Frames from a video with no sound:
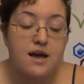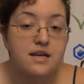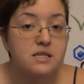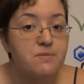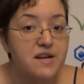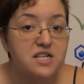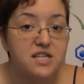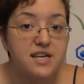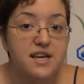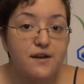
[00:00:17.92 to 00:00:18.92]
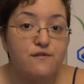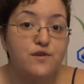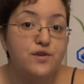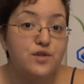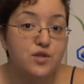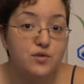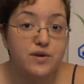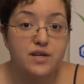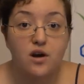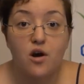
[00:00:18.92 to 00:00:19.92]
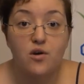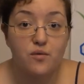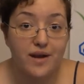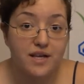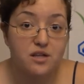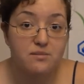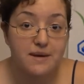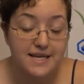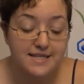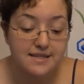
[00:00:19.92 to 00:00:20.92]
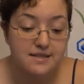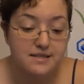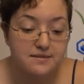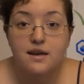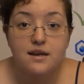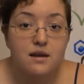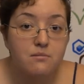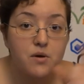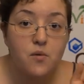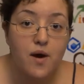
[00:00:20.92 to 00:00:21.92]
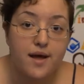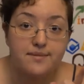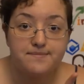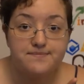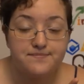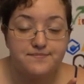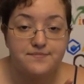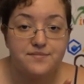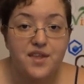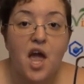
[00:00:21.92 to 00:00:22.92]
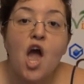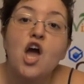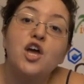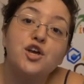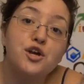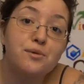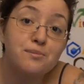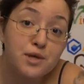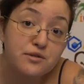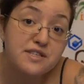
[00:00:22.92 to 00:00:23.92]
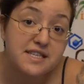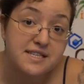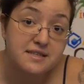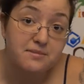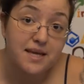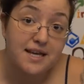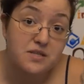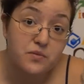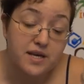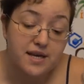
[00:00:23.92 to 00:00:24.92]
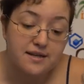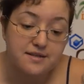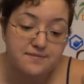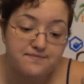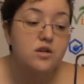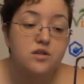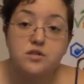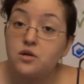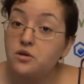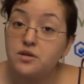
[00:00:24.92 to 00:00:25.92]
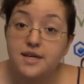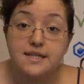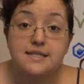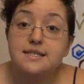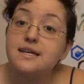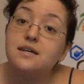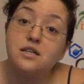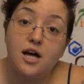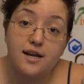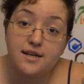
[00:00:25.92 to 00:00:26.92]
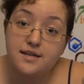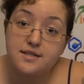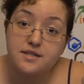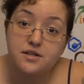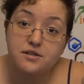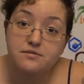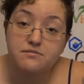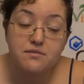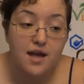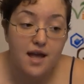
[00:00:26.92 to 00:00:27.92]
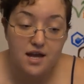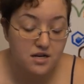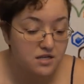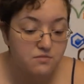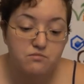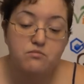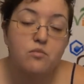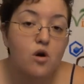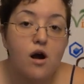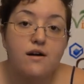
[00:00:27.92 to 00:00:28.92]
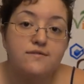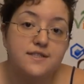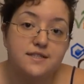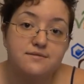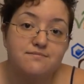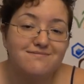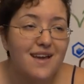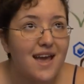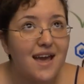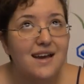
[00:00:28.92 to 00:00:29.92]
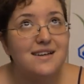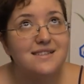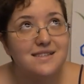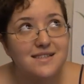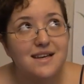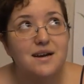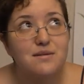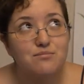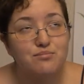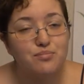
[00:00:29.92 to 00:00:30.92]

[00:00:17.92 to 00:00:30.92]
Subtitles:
especially if you do it on a regular basis. Number one, your immune system gets weakened, so you get sick a lot easier and more often. And I'm